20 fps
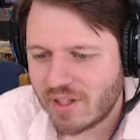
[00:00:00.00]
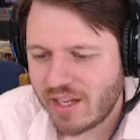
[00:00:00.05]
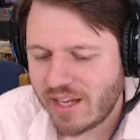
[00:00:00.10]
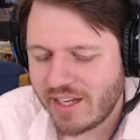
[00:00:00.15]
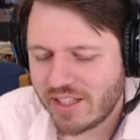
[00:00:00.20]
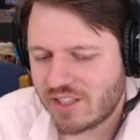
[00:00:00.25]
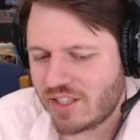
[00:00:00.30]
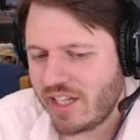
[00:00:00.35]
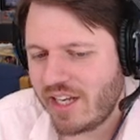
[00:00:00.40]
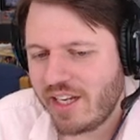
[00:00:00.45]

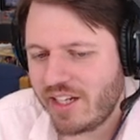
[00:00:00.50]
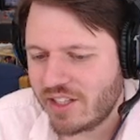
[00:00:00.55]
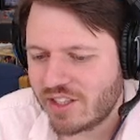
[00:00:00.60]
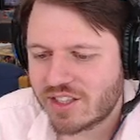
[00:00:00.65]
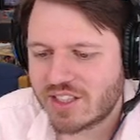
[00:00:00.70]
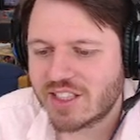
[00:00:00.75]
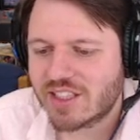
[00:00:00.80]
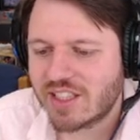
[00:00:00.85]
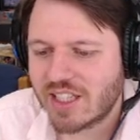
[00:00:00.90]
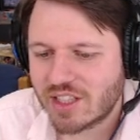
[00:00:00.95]
it is
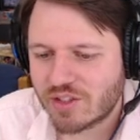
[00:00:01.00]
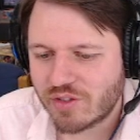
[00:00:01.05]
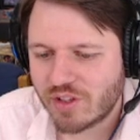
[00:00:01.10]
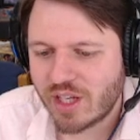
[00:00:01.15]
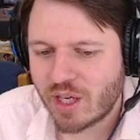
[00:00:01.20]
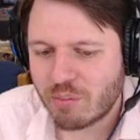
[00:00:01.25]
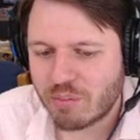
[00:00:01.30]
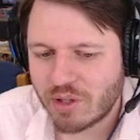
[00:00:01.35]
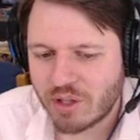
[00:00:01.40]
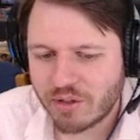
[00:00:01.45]
successfully
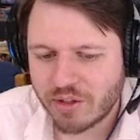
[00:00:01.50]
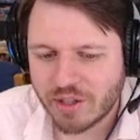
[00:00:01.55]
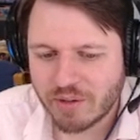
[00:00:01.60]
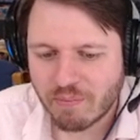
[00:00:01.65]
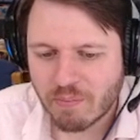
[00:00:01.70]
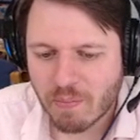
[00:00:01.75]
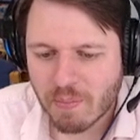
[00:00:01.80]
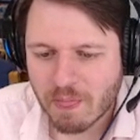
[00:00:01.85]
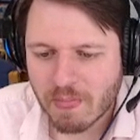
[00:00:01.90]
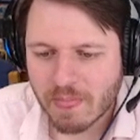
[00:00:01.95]
uploaded.
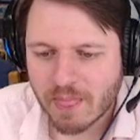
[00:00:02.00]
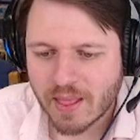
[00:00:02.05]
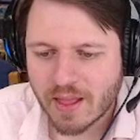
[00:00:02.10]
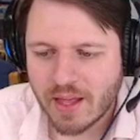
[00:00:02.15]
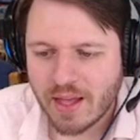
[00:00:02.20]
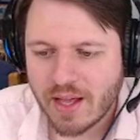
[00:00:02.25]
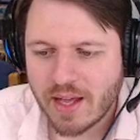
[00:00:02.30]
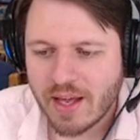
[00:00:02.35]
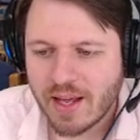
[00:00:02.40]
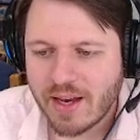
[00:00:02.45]

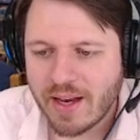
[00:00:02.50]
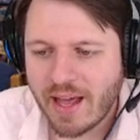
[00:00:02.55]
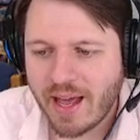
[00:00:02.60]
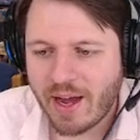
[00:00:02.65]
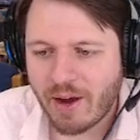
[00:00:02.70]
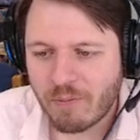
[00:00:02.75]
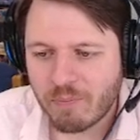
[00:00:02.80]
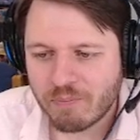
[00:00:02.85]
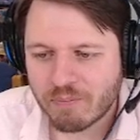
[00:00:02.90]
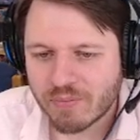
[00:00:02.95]
Now,